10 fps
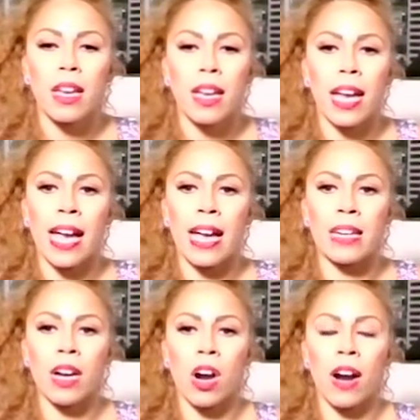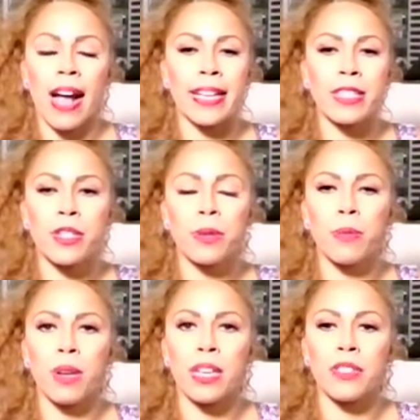And our answer
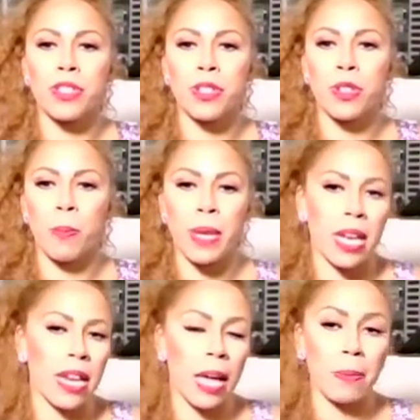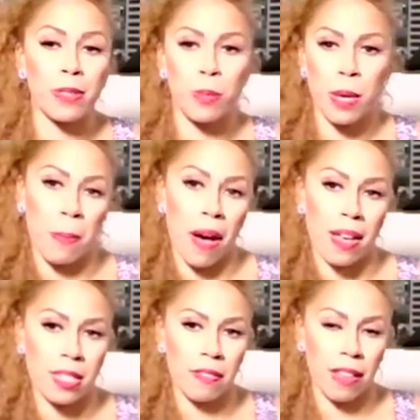was, being able to be a
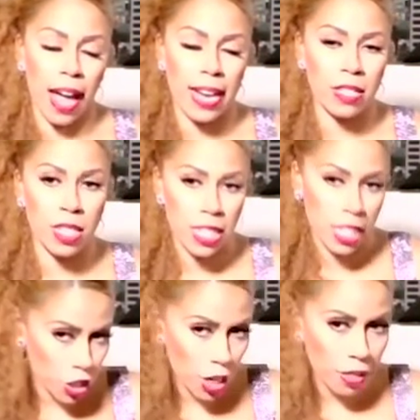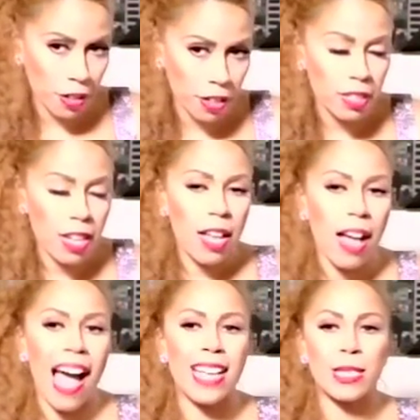positive light to each other
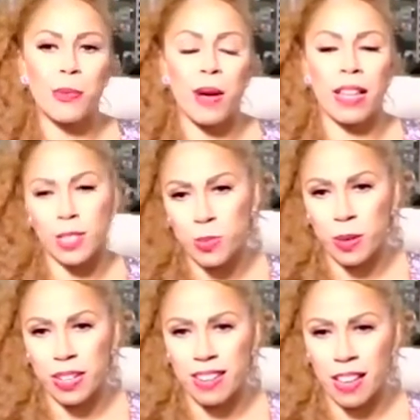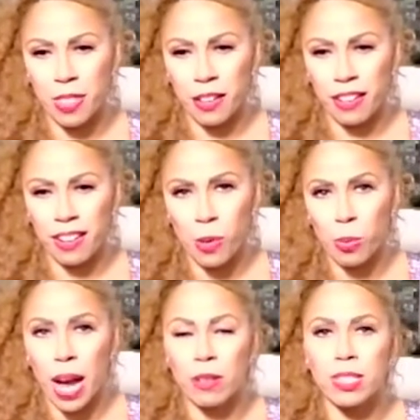as well as one another
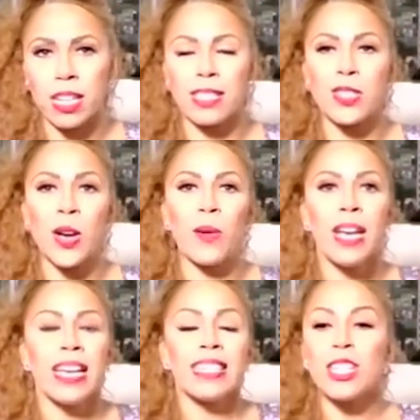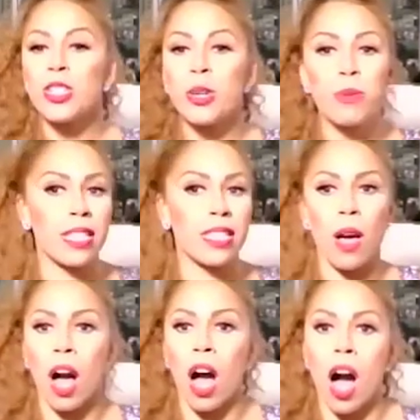around us. So this year was
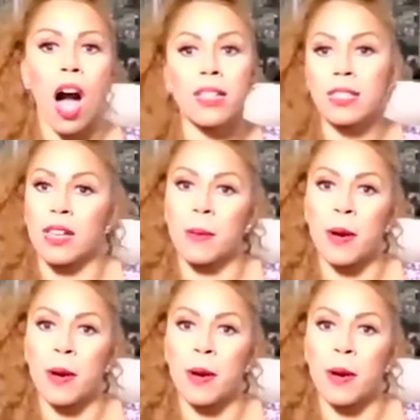awesome.